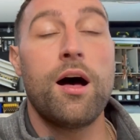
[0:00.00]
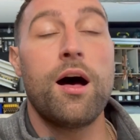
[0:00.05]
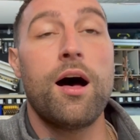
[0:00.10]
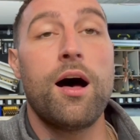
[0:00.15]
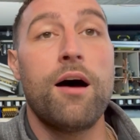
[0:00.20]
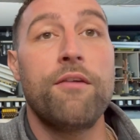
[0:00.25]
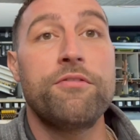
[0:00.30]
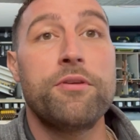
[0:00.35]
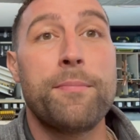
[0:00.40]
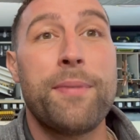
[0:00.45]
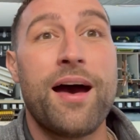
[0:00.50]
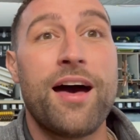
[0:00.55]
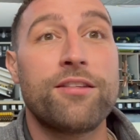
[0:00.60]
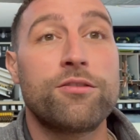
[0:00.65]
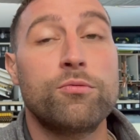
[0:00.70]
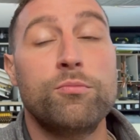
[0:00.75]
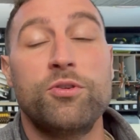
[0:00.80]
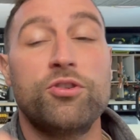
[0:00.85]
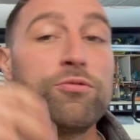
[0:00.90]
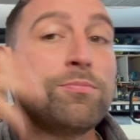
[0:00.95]
of the
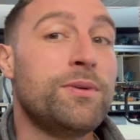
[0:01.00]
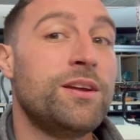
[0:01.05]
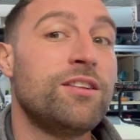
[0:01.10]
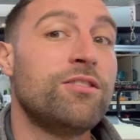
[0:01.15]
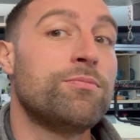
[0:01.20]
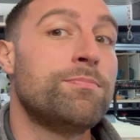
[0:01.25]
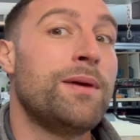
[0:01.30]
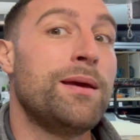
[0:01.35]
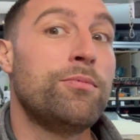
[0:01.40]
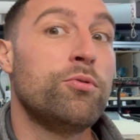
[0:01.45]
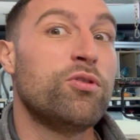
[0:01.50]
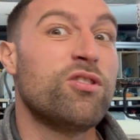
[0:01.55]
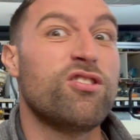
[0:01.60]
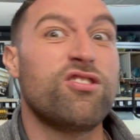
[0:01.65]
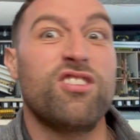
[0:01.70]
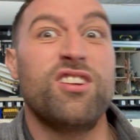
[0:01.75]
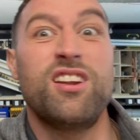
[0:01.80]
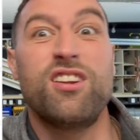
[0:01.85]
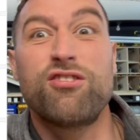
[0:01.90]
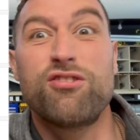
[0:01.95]
bathroom, which means maybe
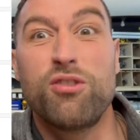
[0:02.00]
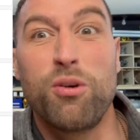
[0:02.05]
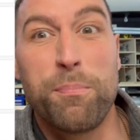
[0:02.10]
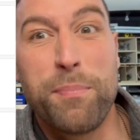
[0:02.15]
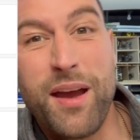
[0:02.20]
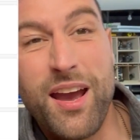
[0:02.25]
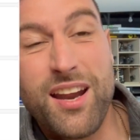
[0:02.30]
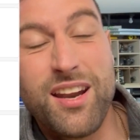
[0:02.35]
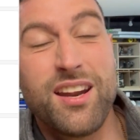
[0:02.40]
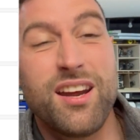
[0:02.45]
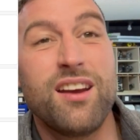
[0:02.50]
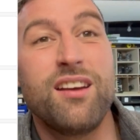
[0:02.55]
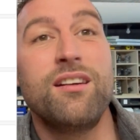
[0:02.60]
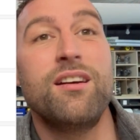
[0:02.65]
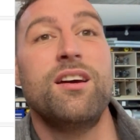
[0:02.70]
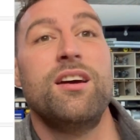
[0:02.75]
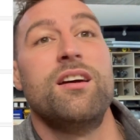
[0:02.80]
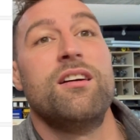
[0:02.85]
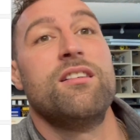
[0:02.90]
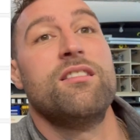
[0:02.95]
there's additional painting,
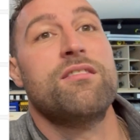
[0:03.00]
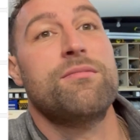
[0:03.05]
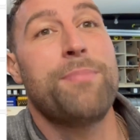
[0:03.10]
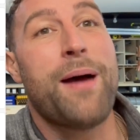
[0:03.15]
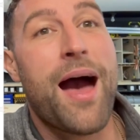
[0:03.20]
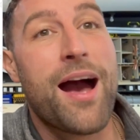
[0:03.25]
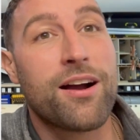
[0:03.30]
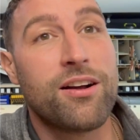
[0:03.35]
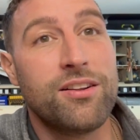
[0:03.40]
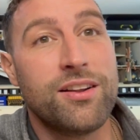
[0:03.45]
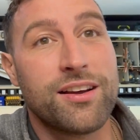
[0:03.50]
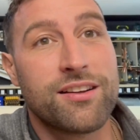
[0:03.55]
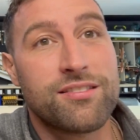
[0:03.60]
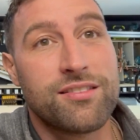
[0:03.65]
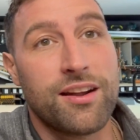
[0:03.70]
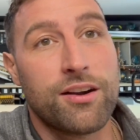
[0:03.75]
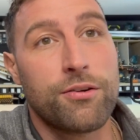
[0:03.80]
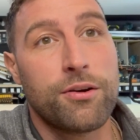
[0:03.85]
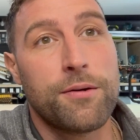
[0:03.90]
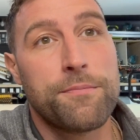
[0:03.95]
spackle,
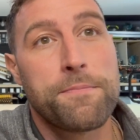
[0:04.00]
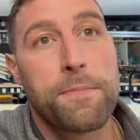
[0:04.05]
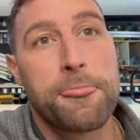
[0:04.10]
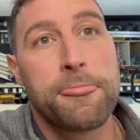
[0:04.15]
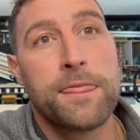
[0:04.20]
etc.